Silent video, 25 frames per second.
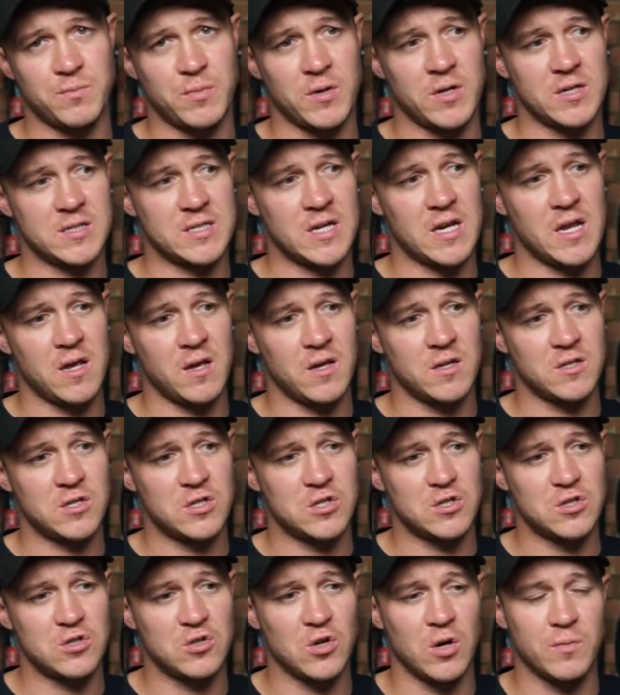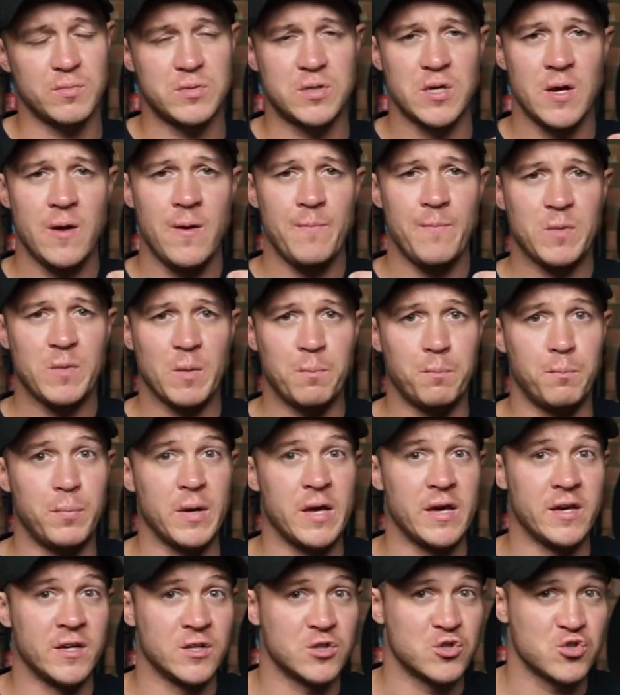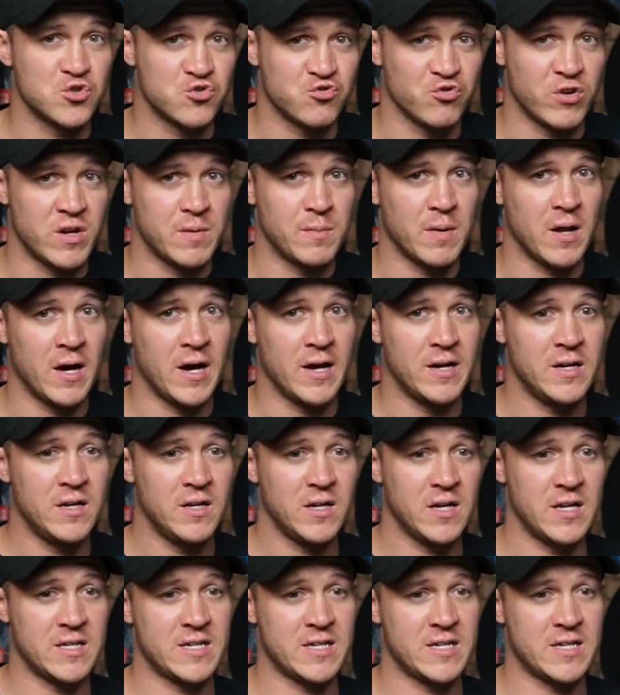because then it stops being streamlined.